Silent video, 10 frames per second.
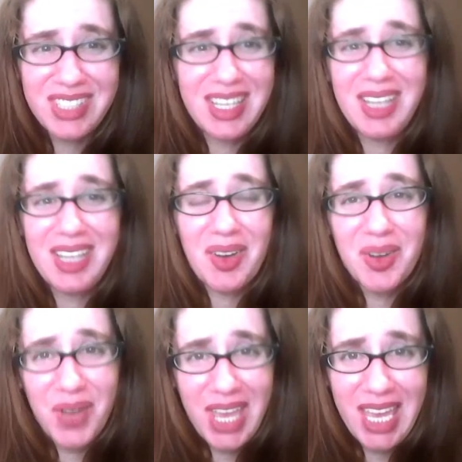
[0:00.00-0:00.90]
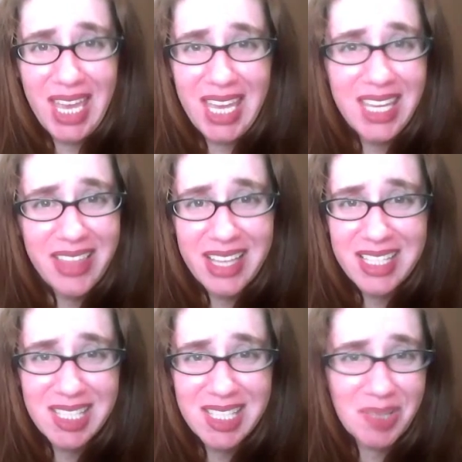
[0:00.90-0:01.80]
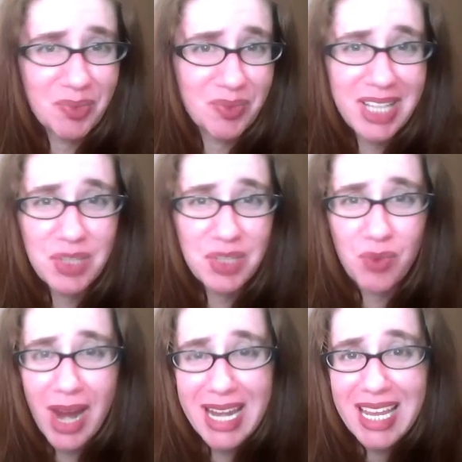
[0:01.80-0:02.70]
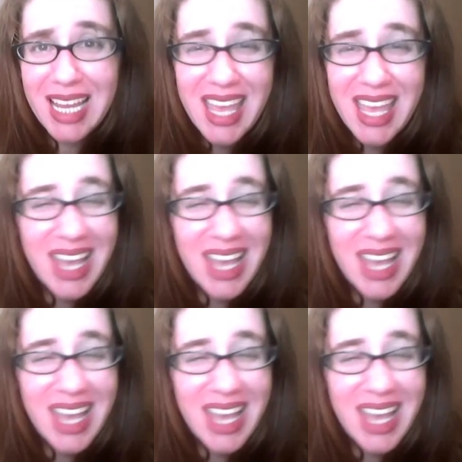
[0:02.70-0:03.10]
like, okay, that's some nice writing,